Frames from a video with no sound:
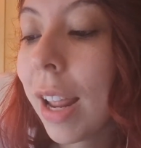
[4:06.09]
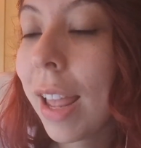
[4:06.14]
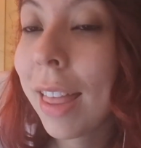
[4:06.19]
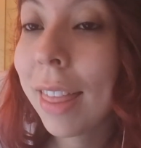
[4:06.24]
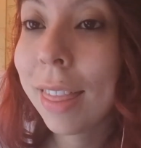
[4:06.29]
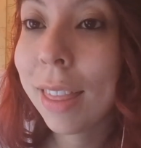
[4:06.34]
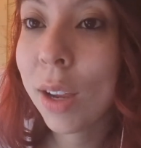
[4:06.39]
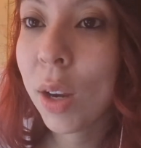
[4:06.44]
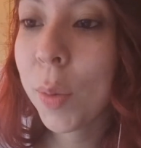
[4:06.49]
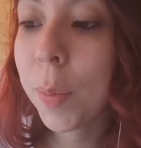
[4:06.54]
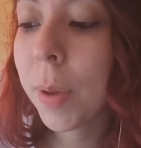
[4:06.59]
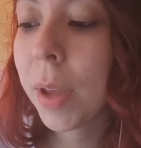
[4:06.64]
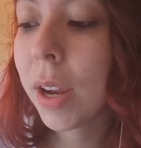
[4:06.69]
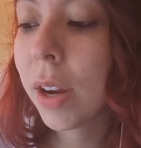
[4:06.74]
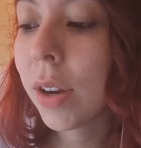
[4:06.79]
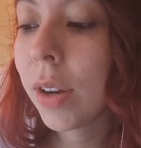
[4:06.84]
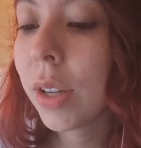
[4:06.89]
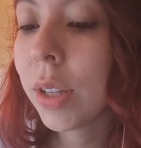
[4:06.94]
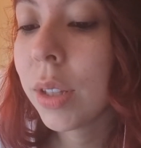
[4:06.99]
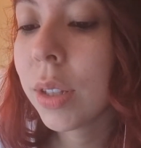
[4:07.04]
and their
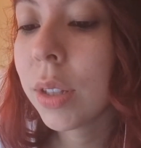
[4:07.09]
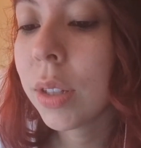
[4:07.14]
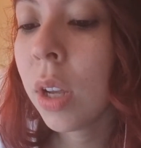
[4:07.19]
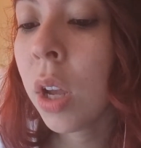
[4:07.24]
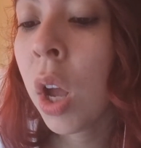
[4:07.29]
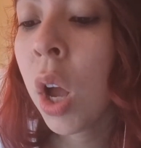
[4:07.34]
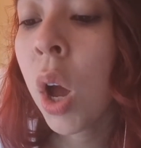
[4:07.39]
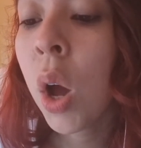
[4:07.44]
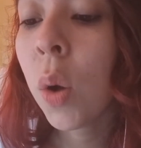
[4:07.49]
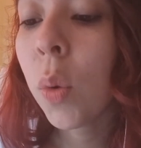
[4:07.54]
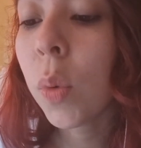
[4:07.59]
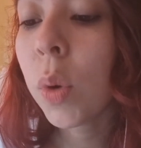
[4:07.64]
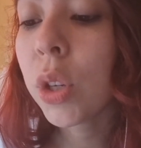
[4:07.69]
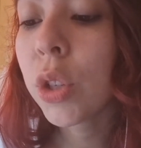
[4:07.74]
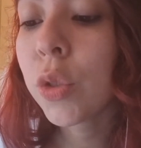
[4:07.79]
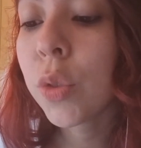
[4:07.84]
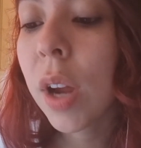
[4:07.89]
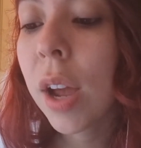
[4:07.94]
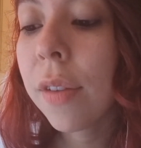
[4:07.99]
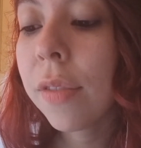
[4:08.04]
parents were
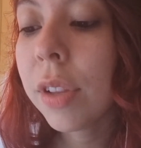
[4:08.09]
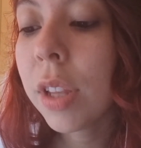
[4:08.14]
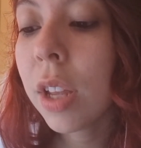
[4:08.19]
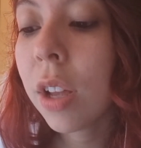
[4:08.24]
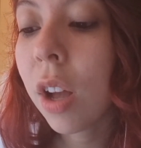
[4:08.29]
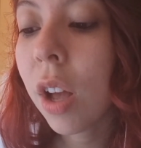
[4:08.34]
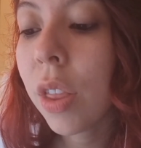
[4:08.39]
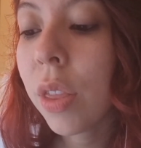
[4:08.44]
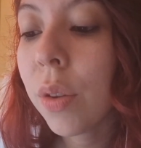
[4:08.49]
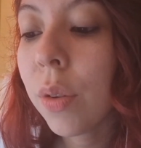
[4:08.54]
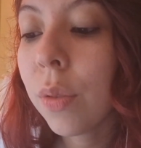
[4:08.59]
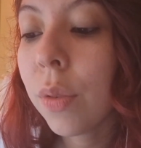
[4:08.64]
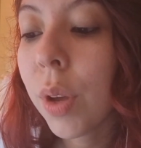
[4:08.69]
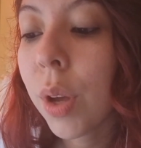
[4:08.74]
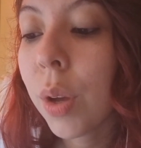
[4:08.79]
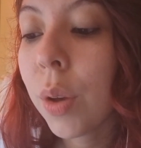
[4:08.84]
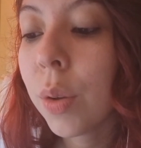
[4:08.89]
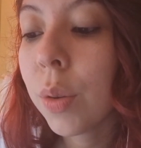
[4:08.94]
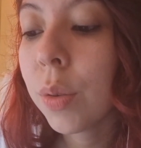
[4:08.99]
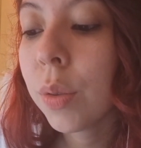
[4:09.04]
traveling on the
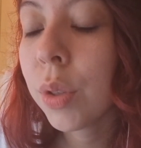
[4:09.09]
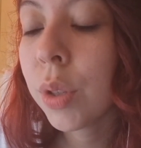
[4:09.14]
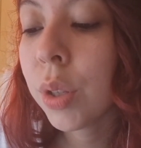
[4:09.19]
road